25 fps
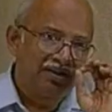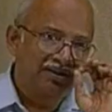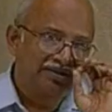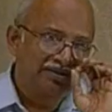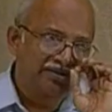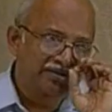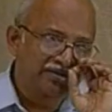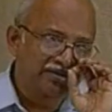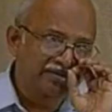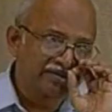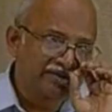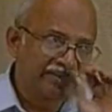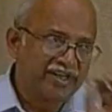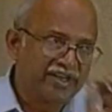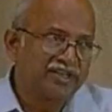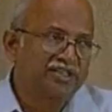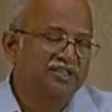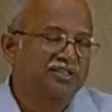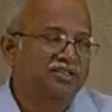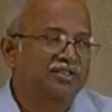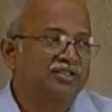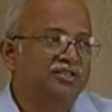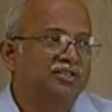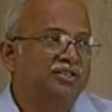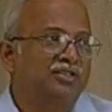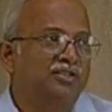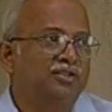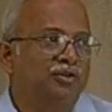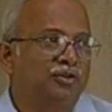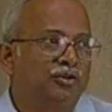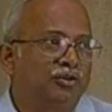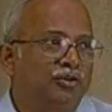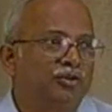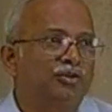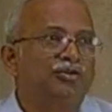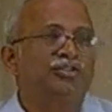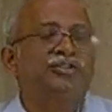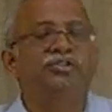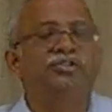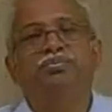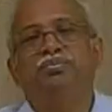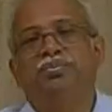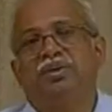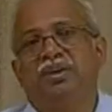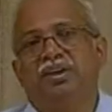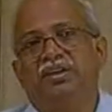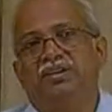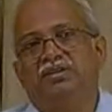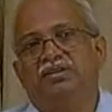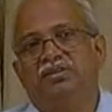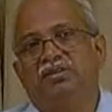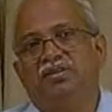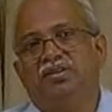stressed corrosive plate